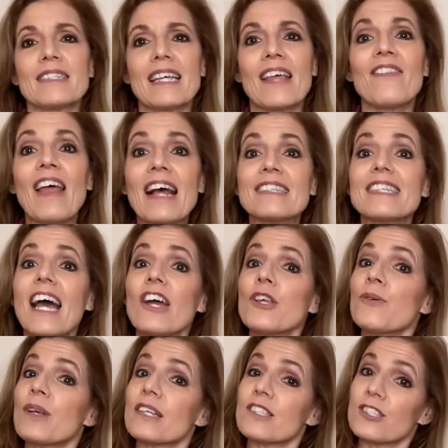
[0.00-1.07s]
and that's how you
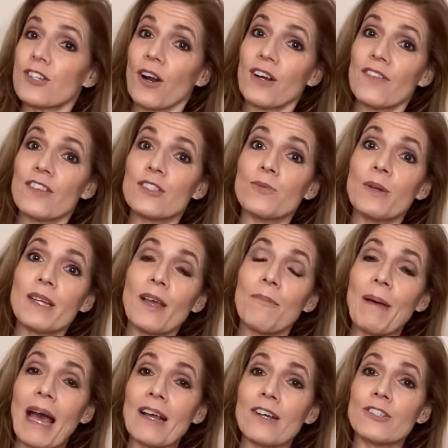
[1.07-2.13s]
get started this week and
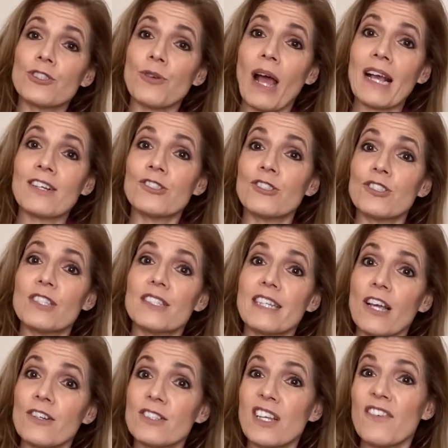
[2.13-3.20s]
back on track, is you just tell
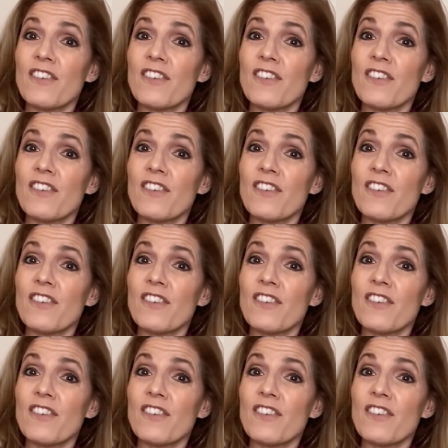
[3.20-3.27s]
yourself,